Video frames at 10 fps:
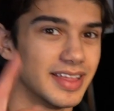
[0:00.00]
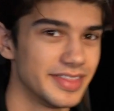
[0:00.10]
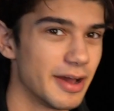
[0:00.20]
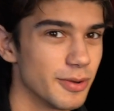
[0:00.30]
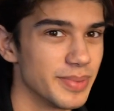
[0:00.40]

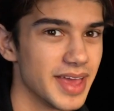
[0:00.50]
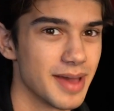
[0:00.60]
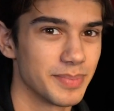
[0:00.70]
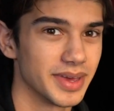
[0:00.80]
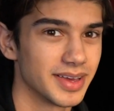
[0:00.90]
That would be
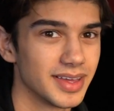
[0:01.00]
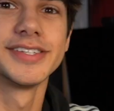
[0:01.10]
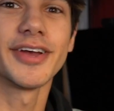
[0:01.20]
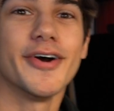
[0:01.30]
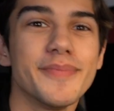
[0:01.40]
epic.
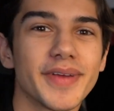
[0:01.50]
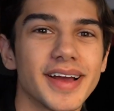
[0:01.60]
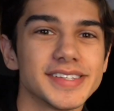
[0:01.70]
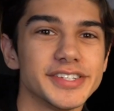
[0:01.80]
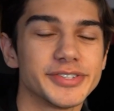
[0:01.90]
So I hope you
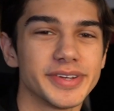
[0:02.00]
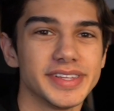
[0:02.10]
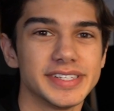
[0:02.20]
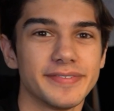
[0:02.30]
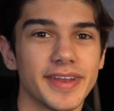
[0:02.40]
guys enjoyed
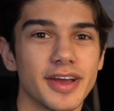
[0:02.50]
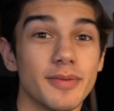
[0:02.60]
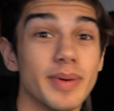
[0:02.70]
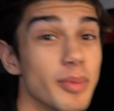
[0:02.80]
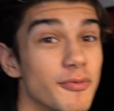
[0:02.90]
this
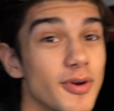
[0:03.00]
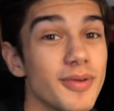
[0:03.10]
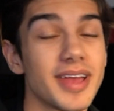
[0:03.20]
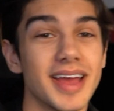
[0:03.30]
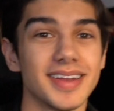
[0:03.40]
video, but before
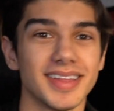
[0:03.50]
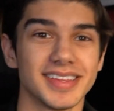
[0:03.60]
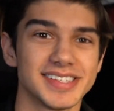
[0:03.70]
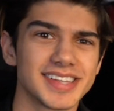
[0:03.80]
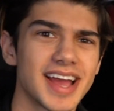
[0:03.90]
we end it,
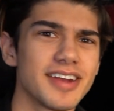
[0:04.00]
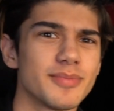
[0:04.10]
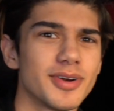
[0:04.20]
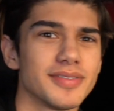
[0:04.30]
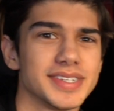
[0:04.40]
this is kind of
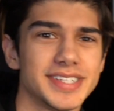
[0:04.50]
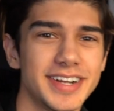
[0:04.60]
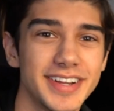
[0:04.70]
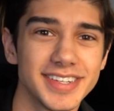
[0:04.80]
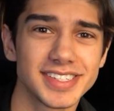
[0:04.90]
more of a
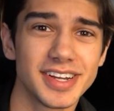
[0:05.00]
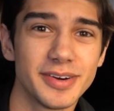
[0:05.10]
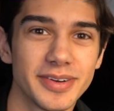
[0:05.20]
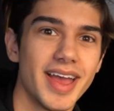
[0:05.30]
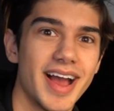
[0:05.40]
serious note.